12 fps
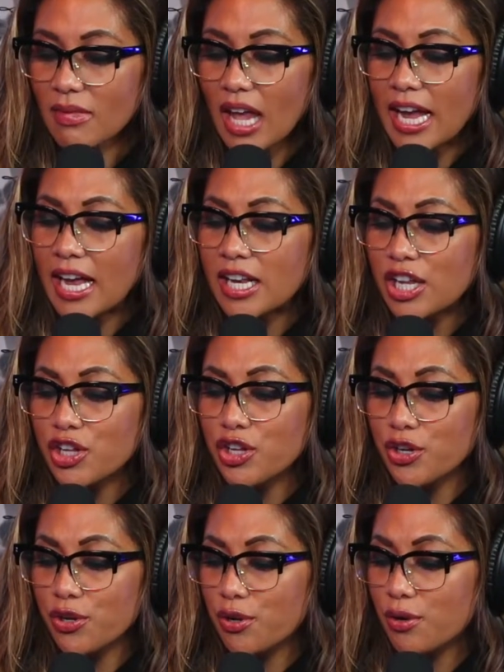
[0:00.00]
And
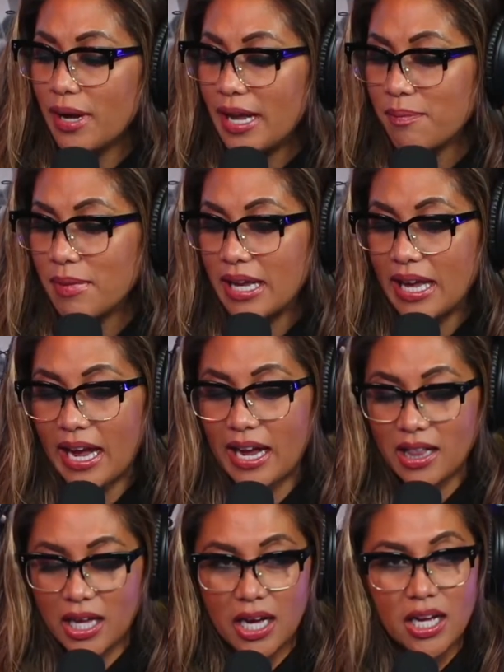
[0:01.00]
you and
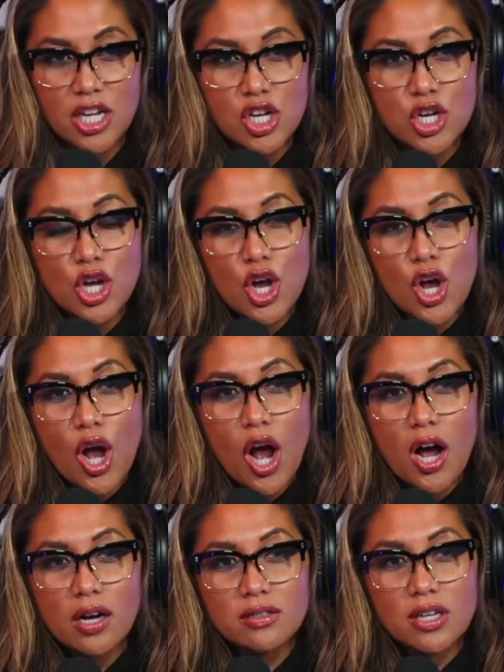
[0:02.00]
Mikaela
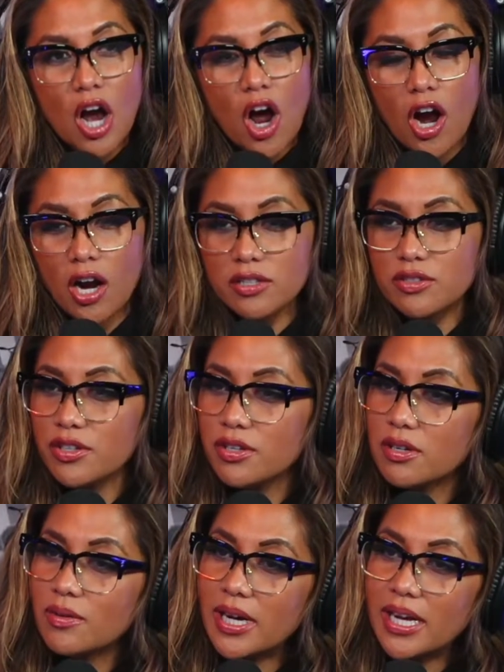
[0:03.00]
are, you
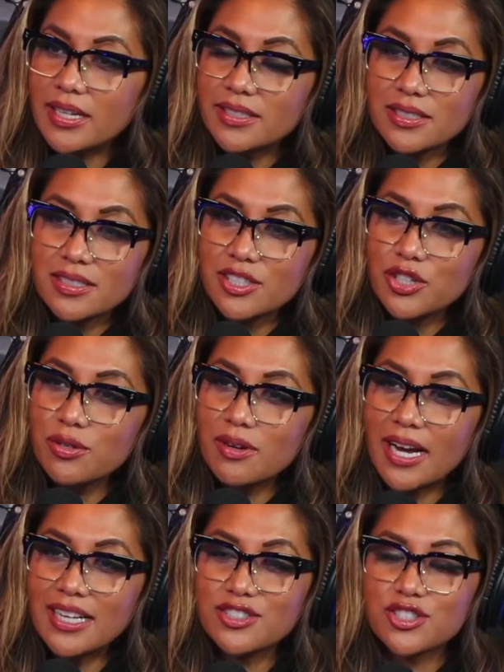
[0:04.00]
know what? You
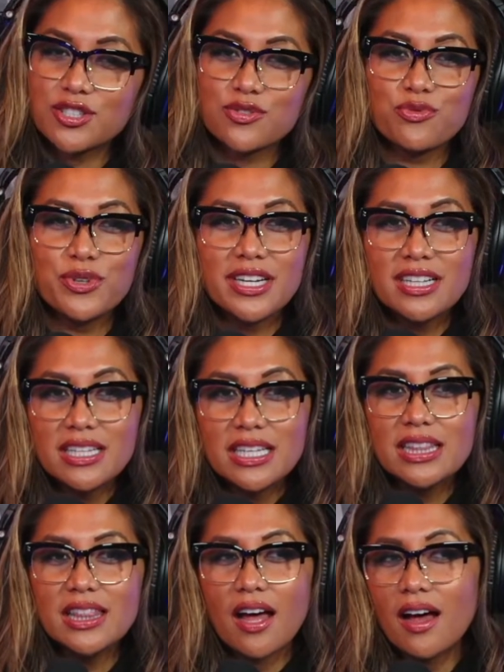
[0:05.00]
guys just really
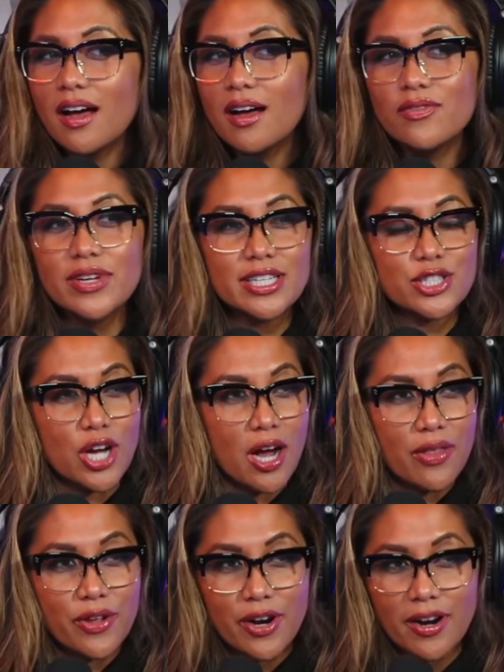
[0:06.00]
love each
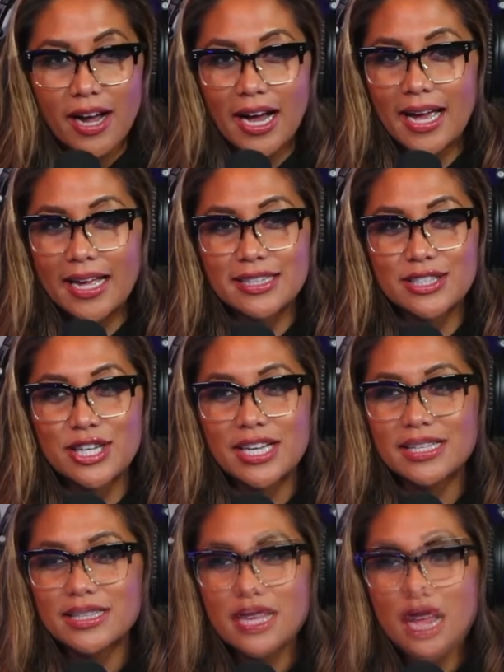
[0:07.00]
other.
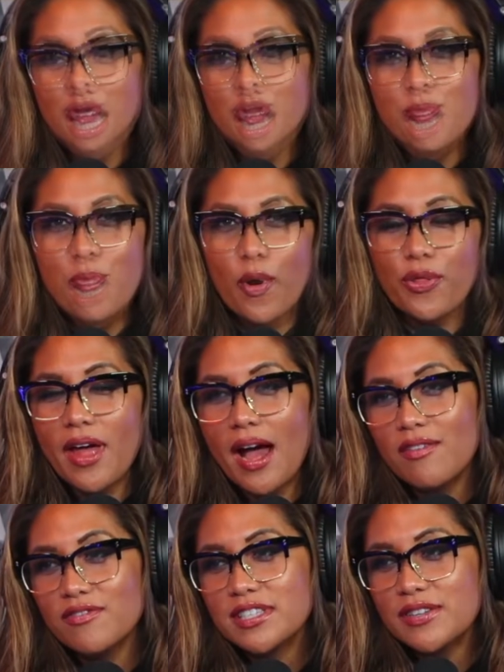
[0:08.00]
It's you know, you both
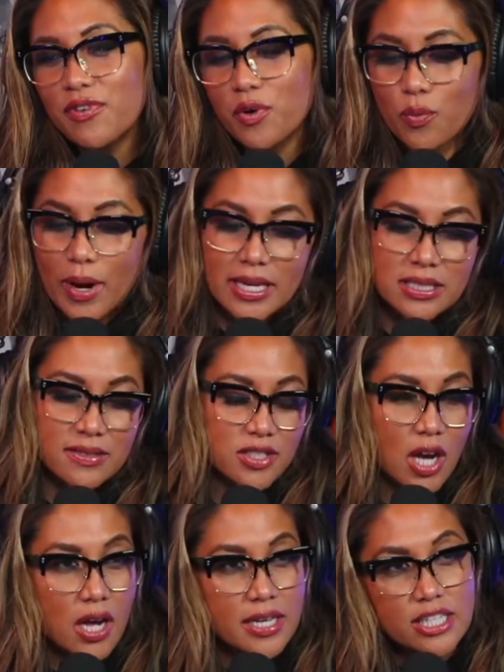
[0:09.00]
have different ways of
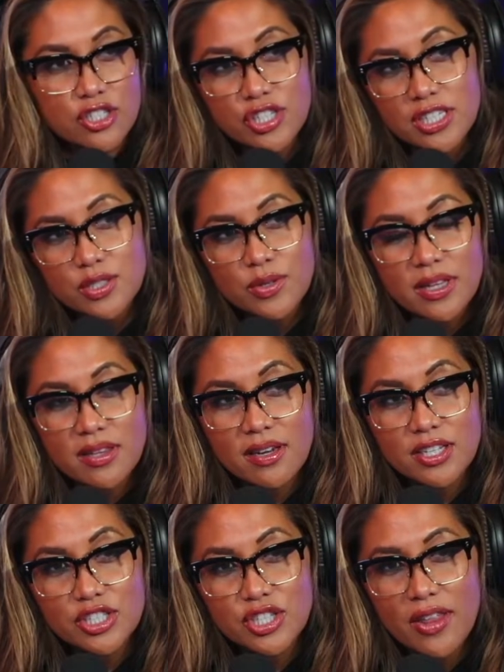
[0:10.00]
talking shit to
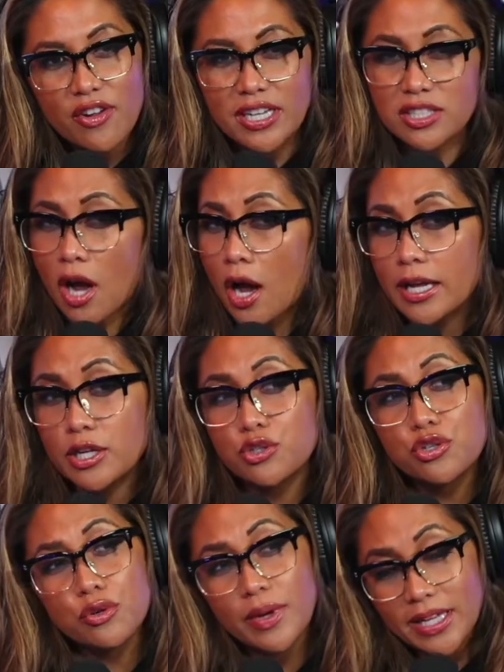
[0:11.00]
each other and talking
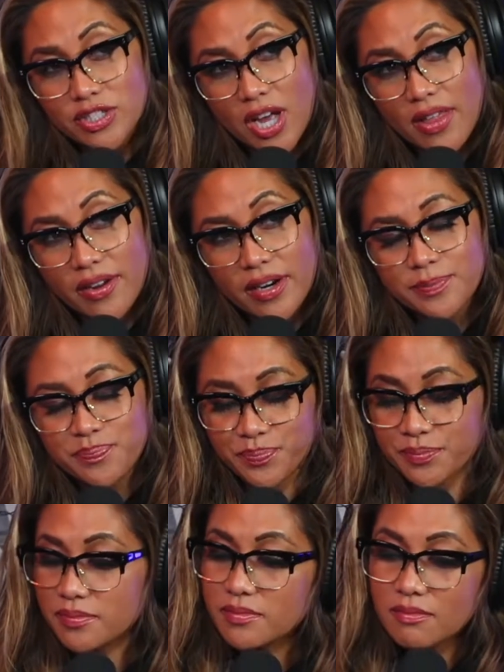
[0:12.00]
to each other,
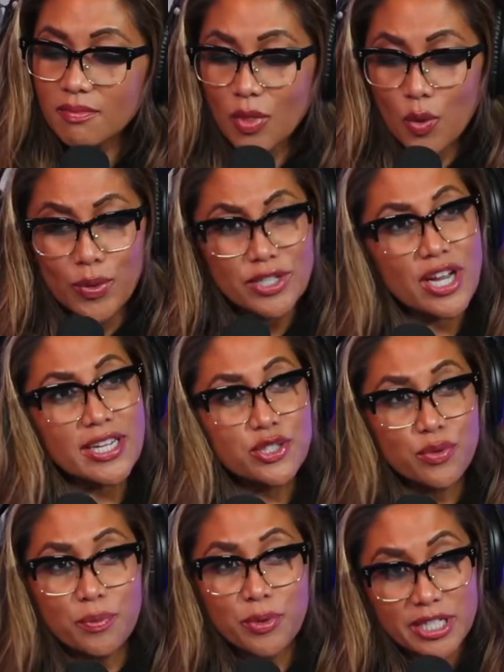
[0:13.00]
which I
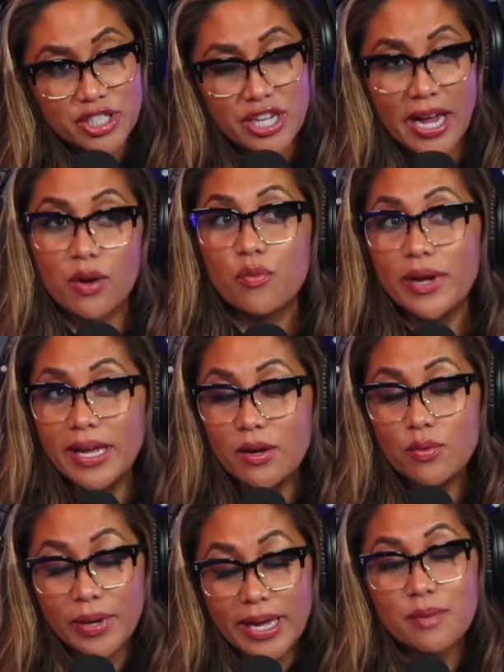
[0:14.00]
do appreciate.
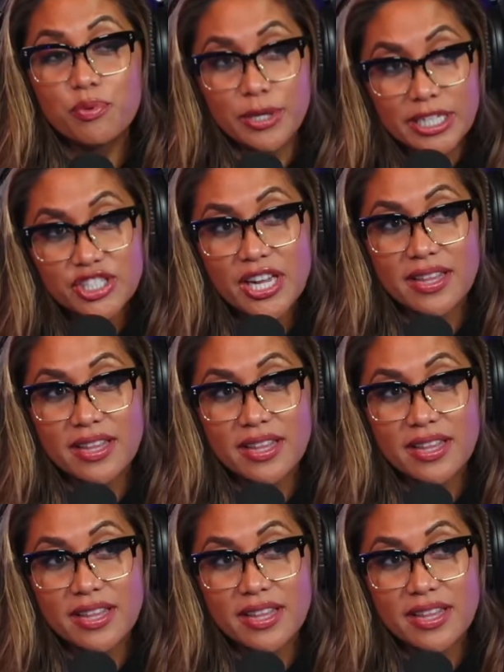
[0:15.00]
We appreciate.